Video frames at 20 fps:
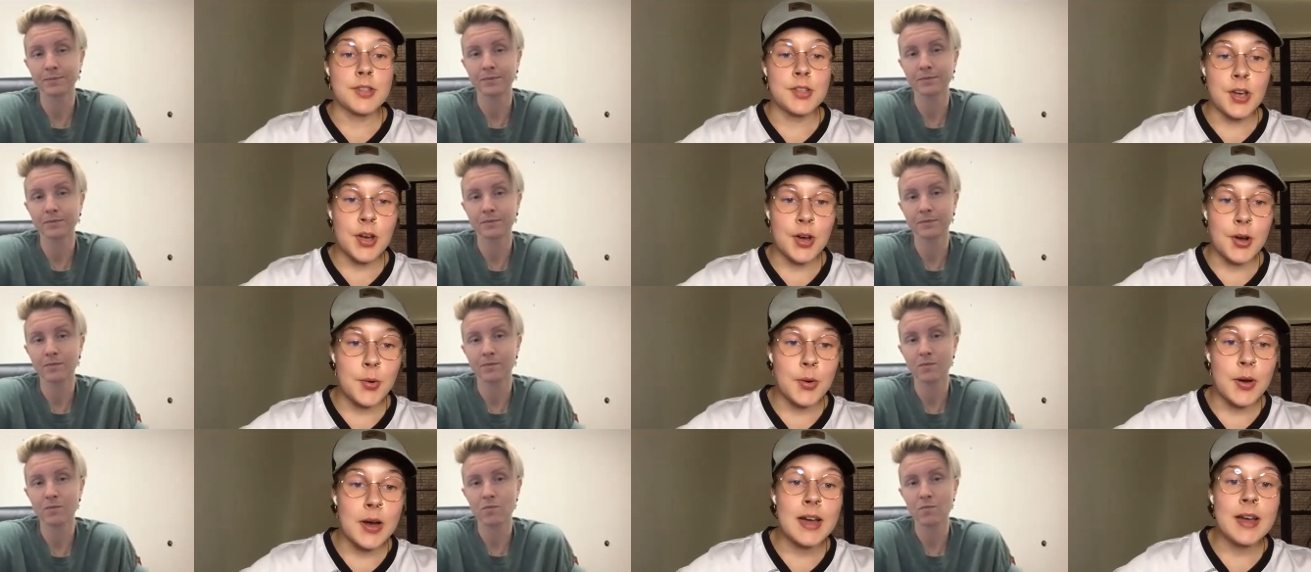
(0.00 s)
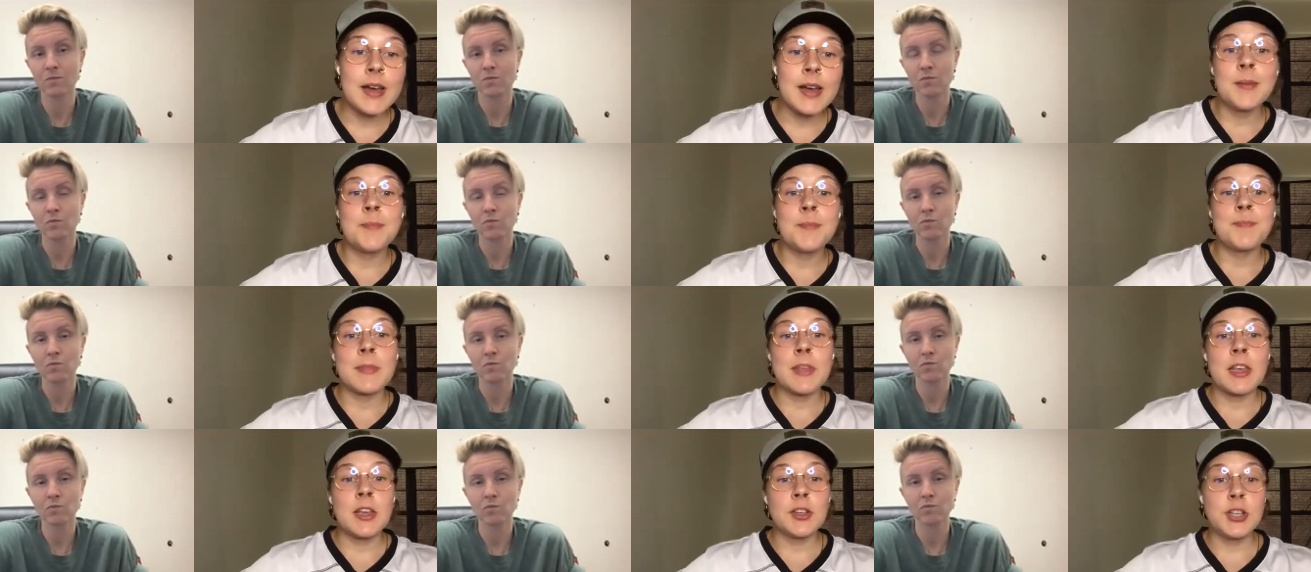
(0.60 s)
Speaker 1: So
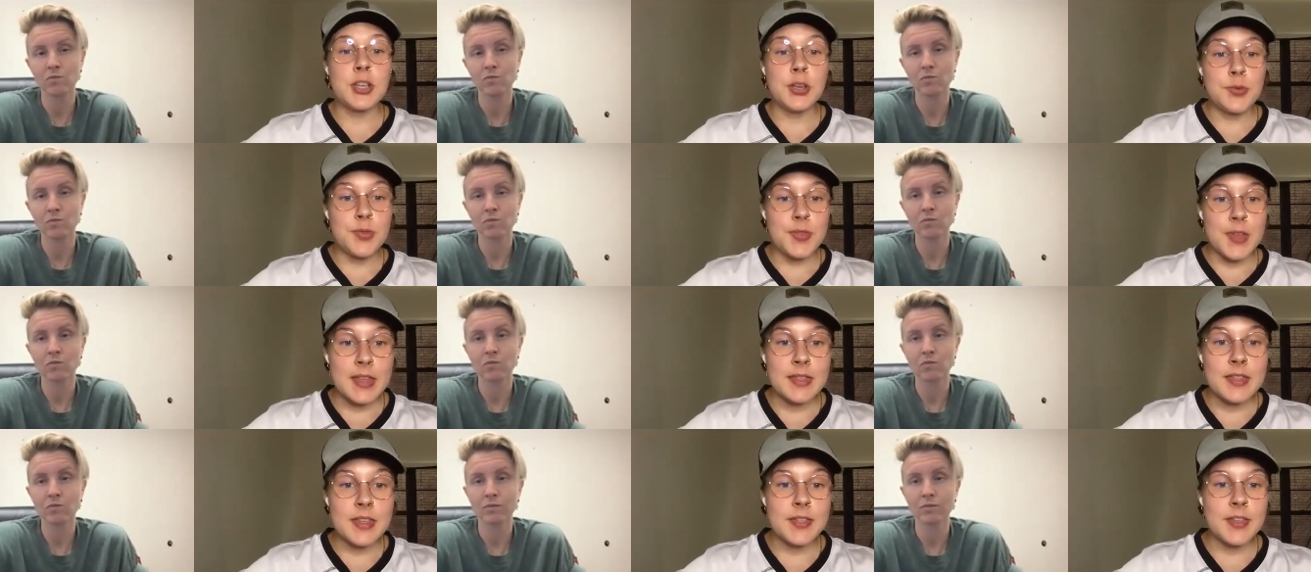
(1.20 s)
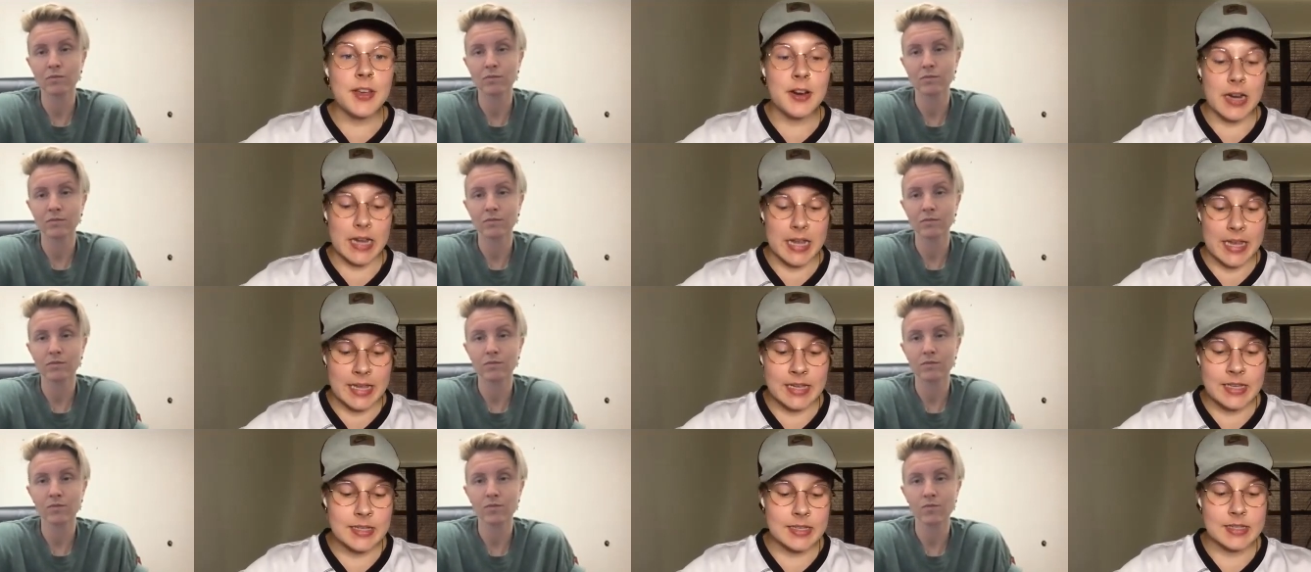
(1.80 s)
do you think that there
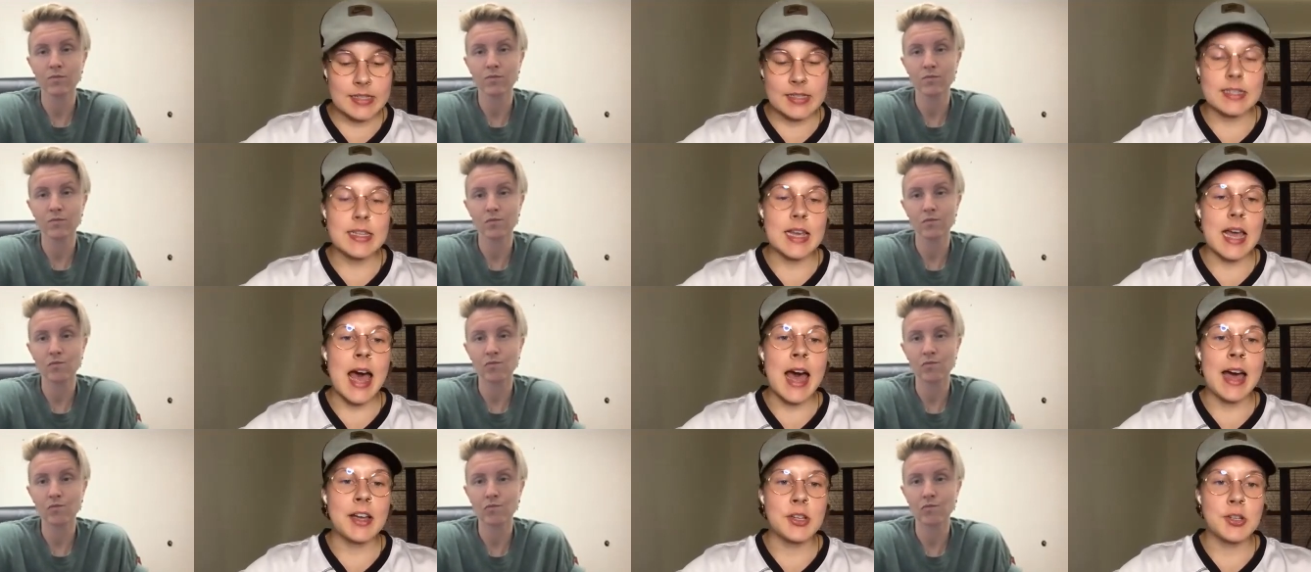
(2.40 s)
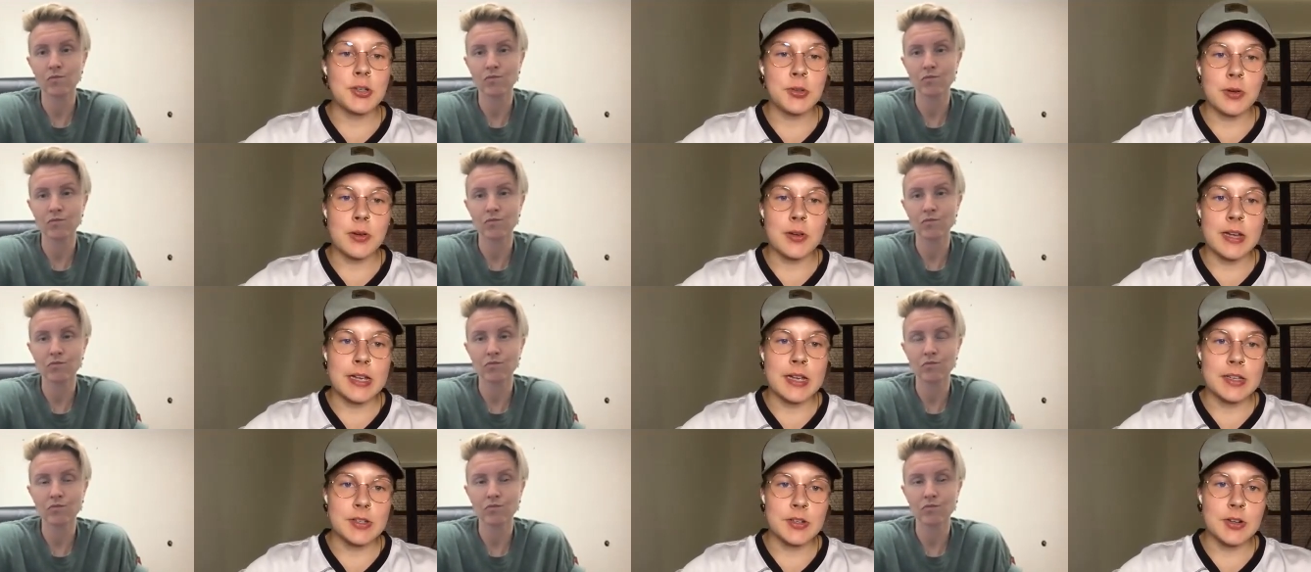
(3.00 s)
is actual
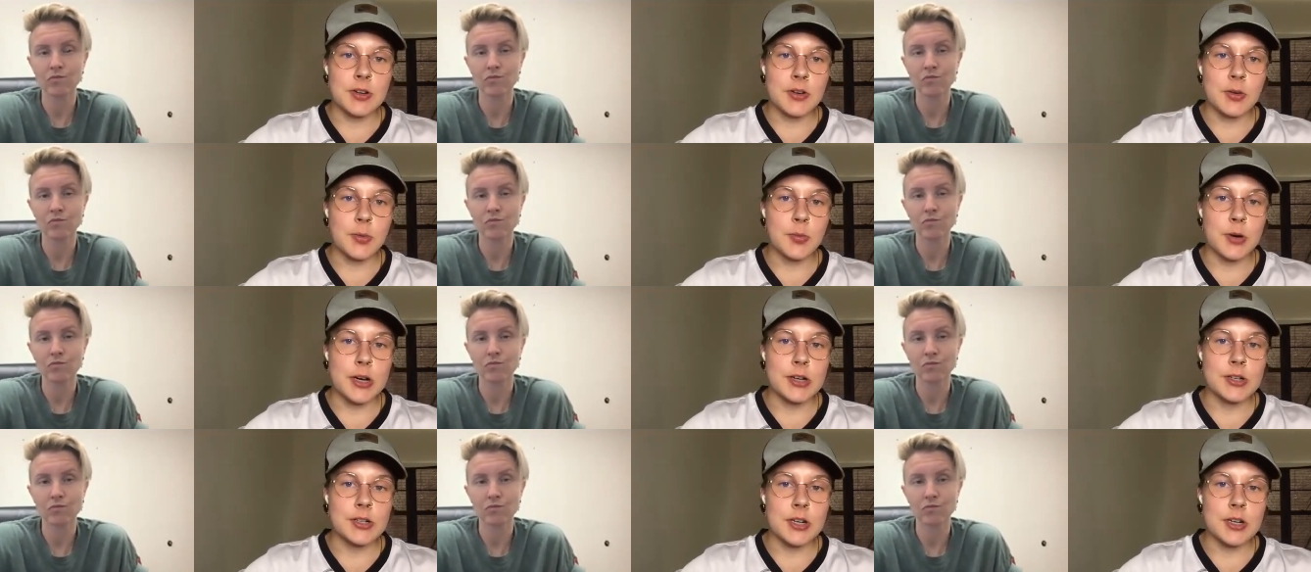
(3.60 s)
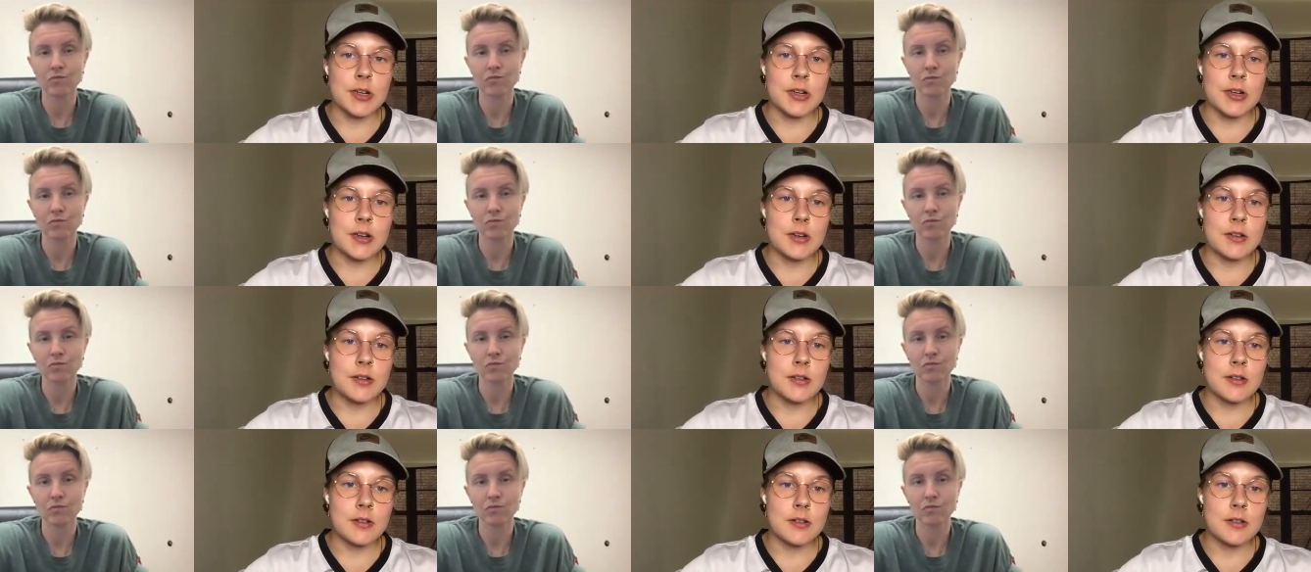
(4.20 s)
external pressure?